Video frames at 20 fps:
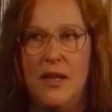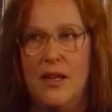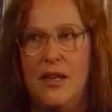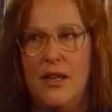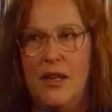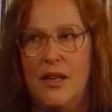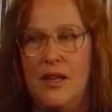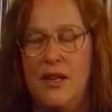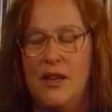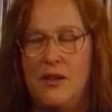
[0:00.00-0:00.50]

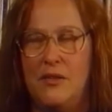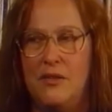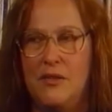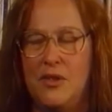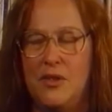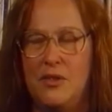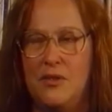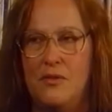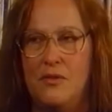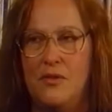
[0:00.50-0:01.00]
you know,
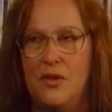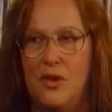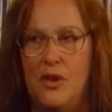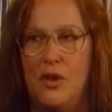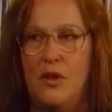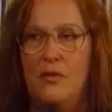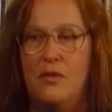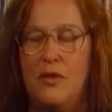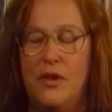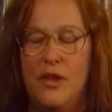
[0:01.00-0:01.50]
sort of the
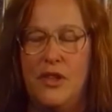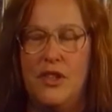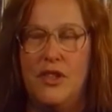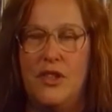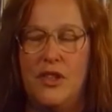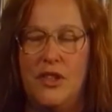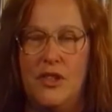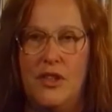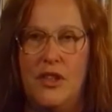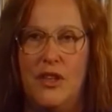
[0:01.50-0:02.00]
confidence
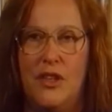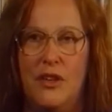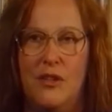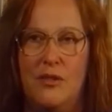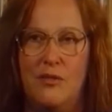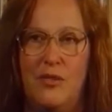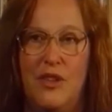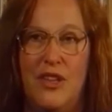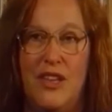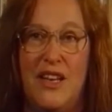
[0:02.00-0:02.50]
that, you know,
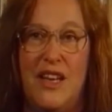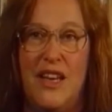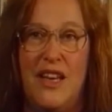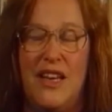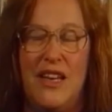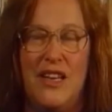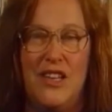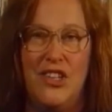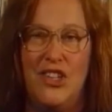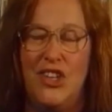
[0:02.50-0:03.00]
within 8
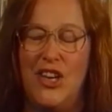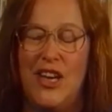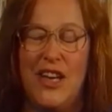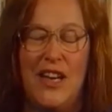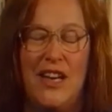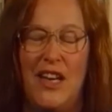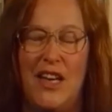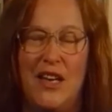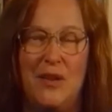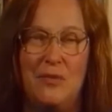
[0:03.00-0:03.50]
years she hadn't had a